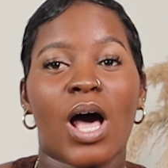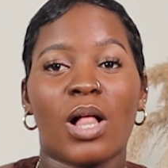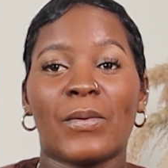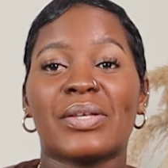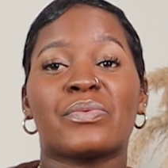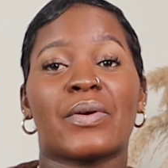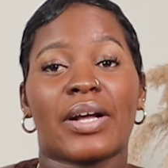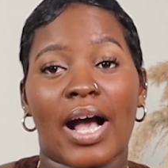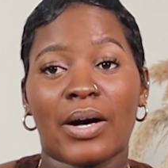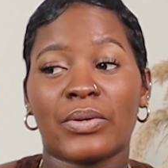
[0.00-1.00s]
always
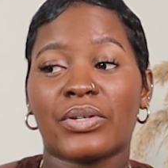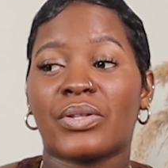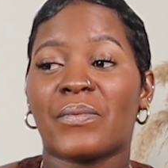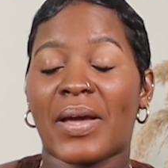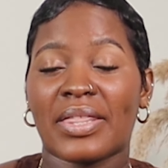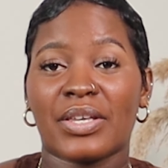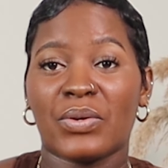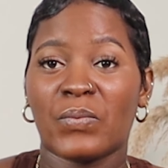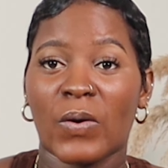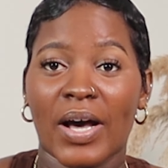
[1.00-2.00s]
work out the way that
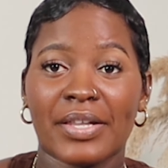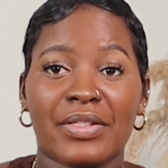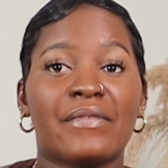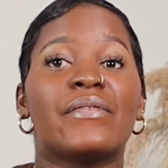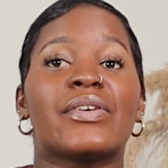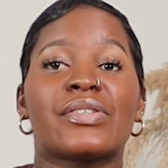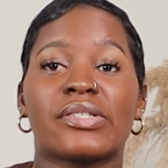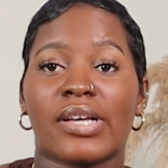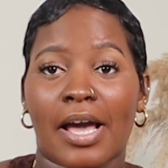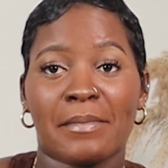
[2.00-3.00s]
you want the
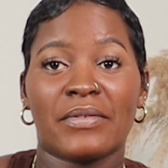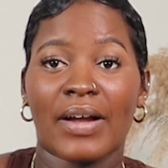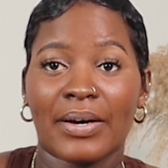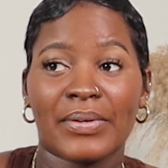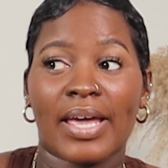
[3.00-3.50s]
first time around,